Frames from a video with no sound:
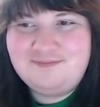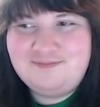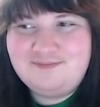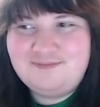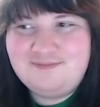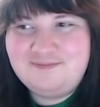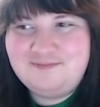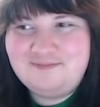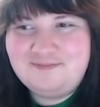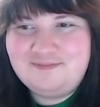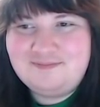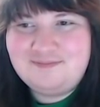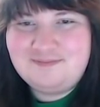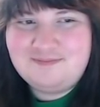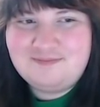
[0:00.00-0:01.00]

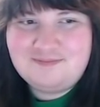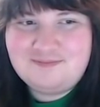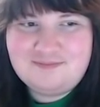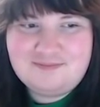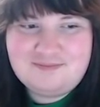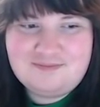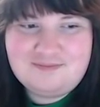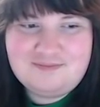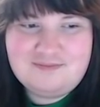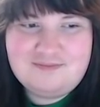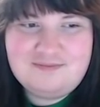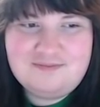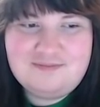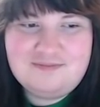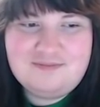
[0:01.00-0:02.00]

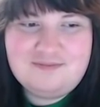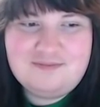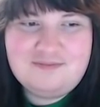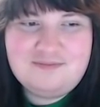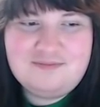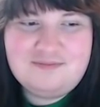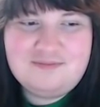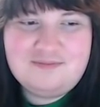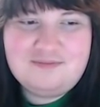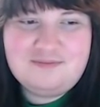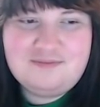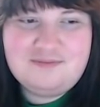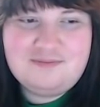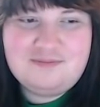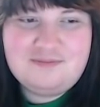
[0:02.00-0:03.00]

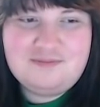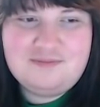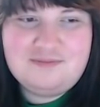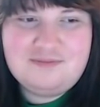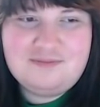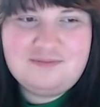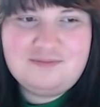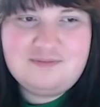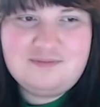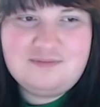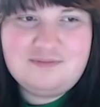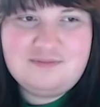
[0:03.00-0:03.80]
(silent)